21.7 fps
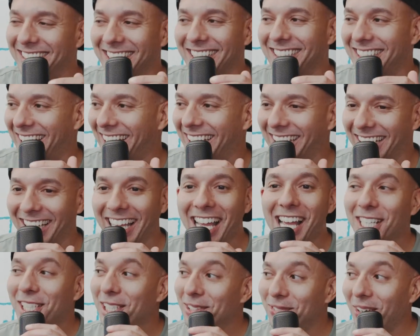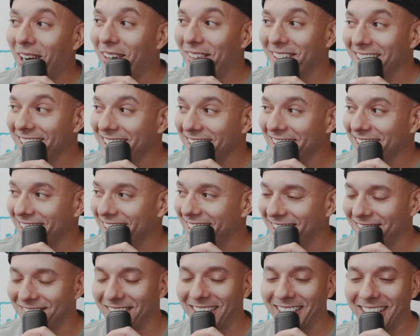Just kidding. She's probably listening to
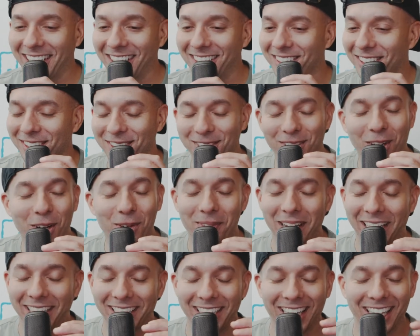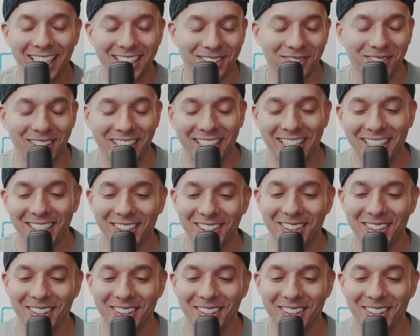this right now going, oh my gosh, I'm going to kill